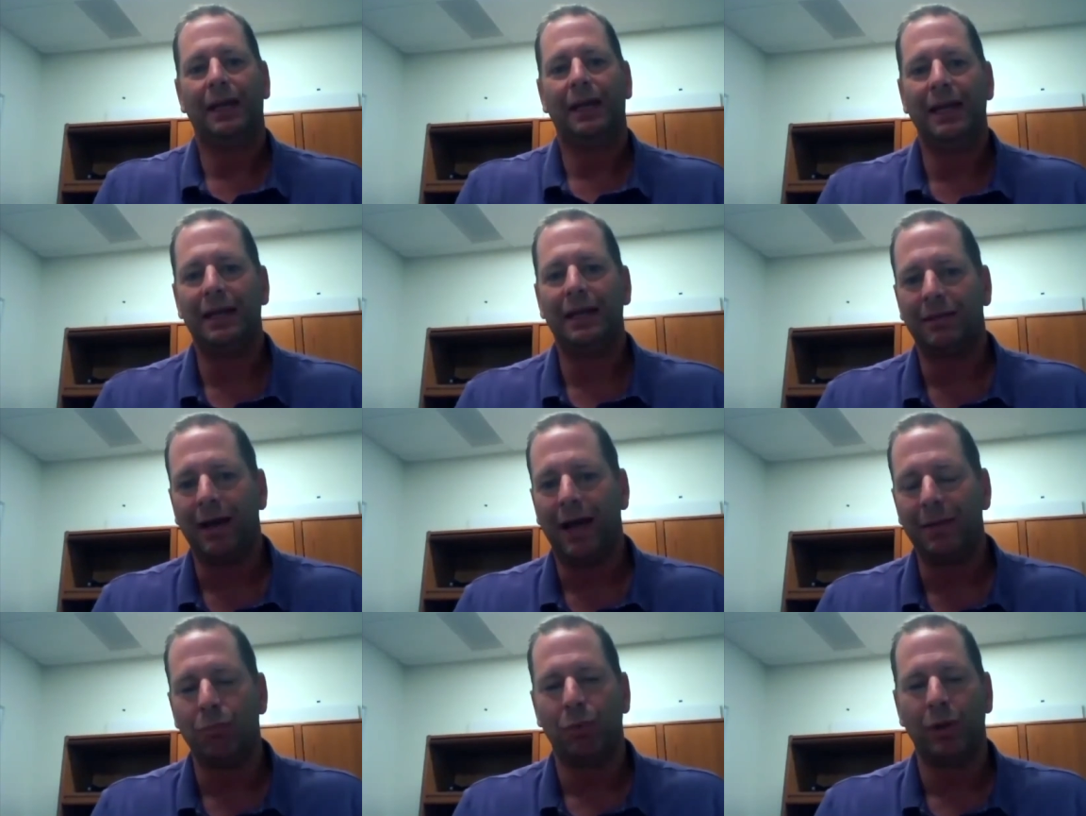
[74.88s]
And that
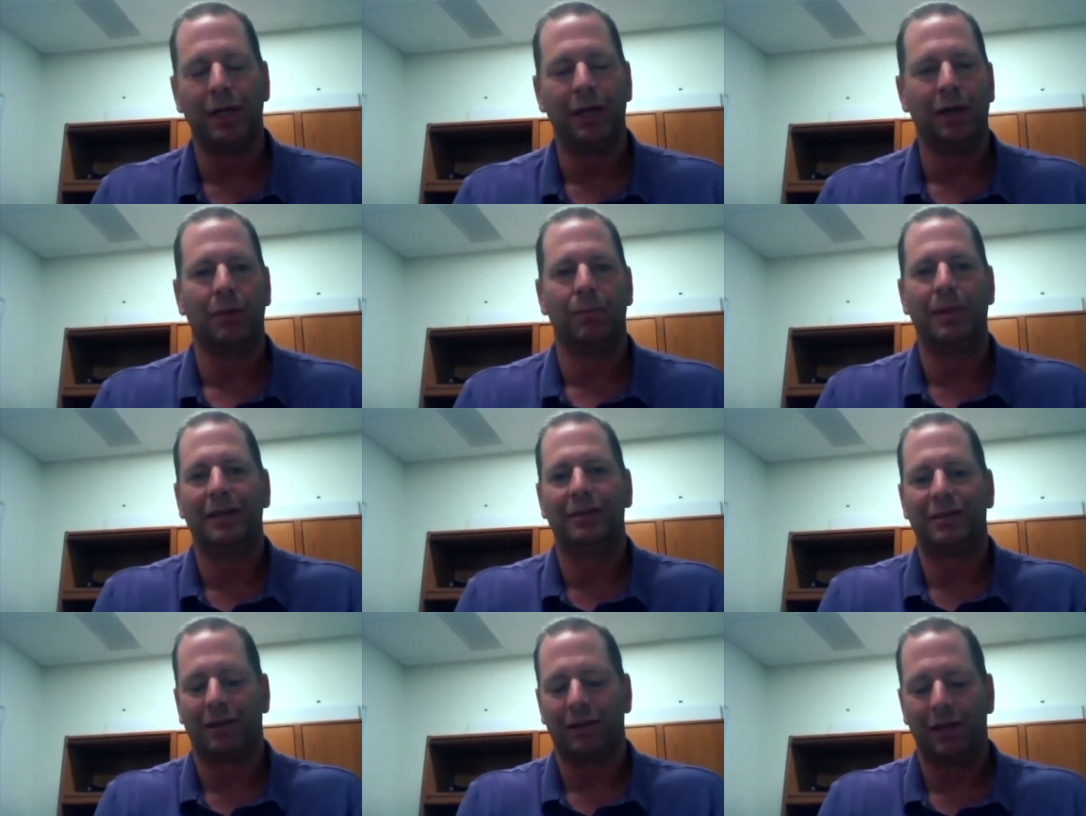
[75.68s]
time window
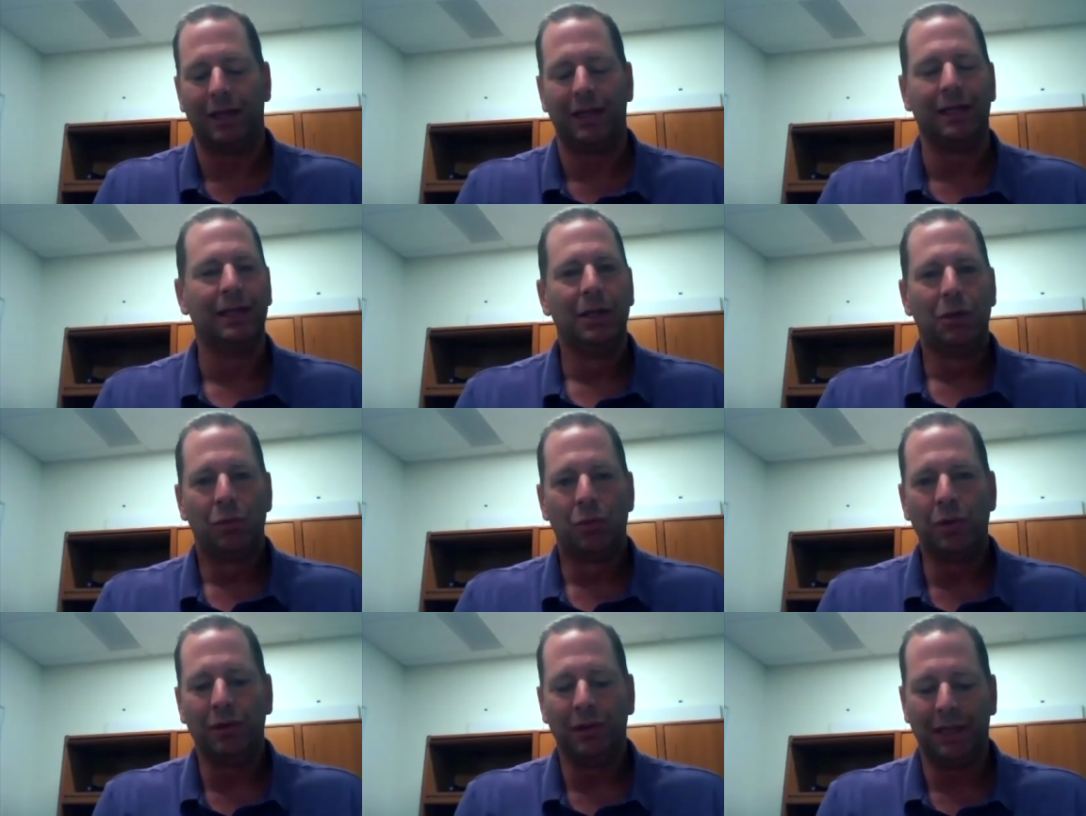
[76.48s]
basically
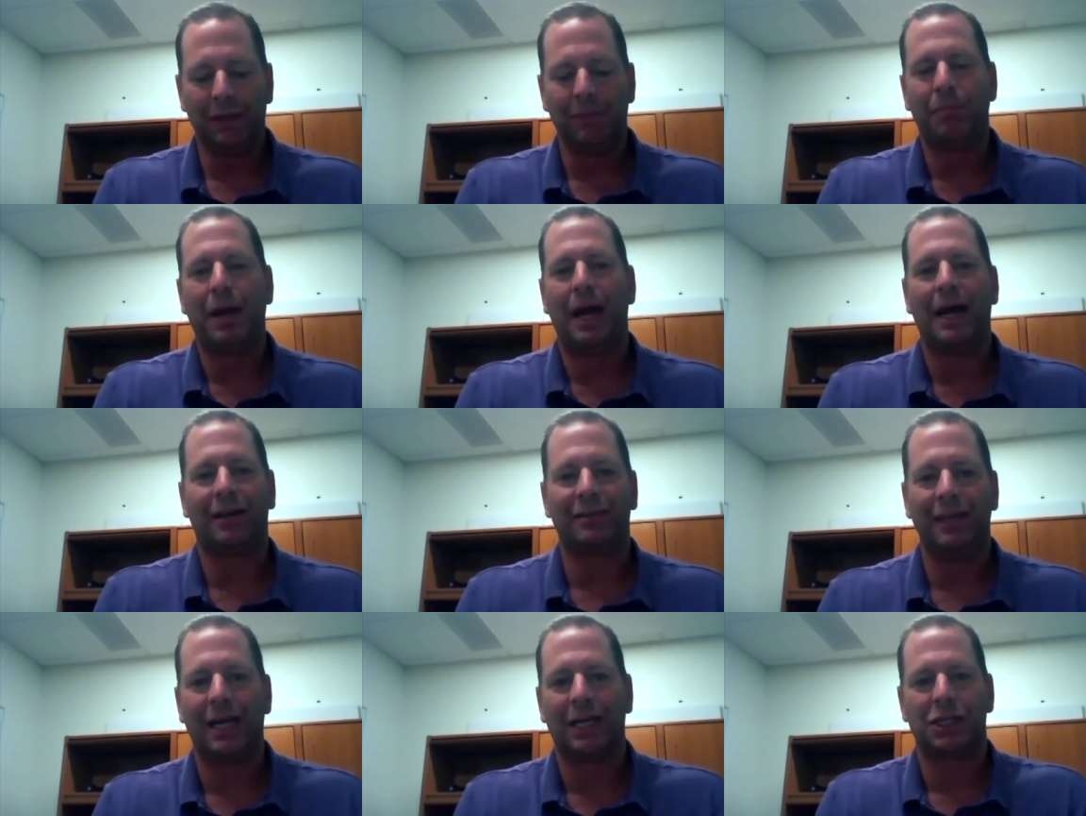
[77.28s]
really
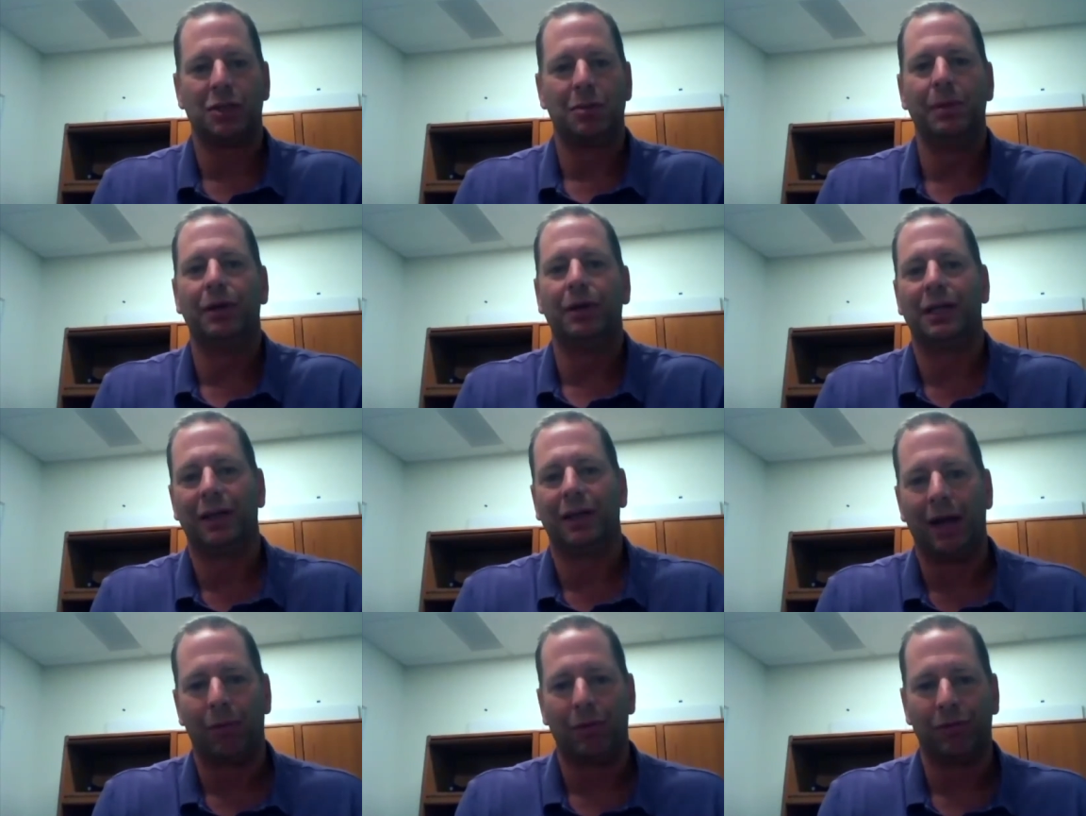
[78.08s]
impacts the
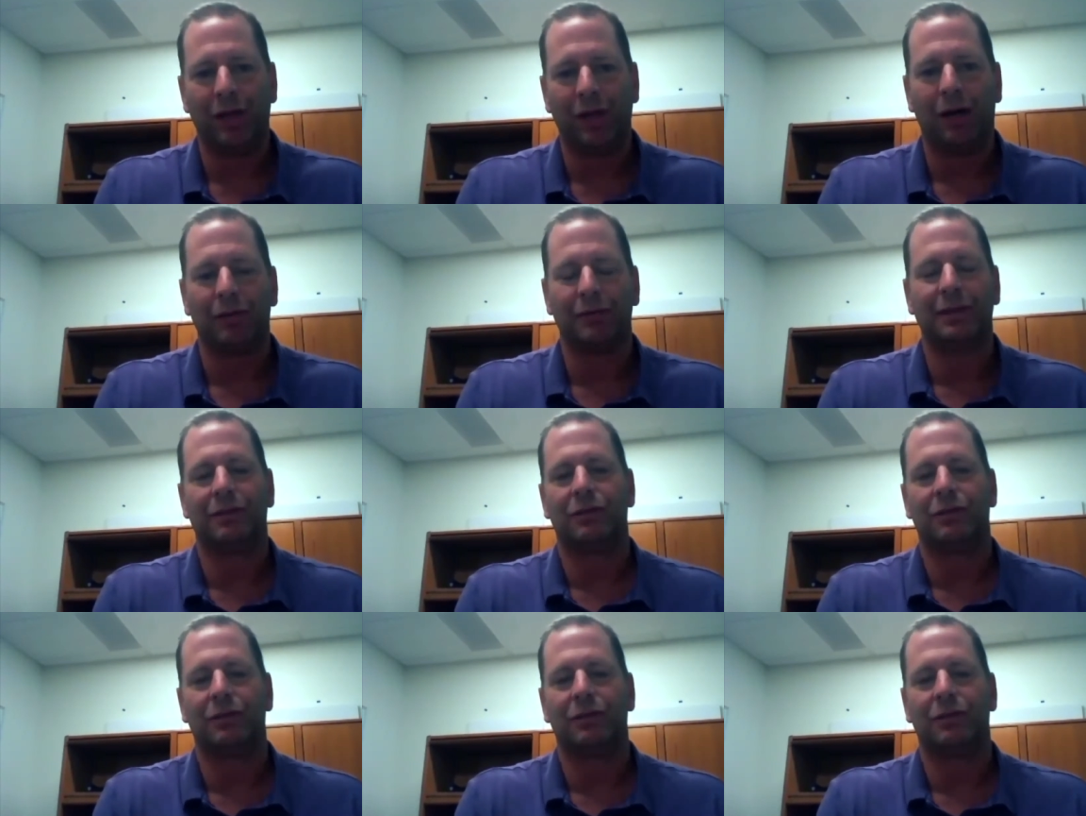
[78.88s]
actionability of that result.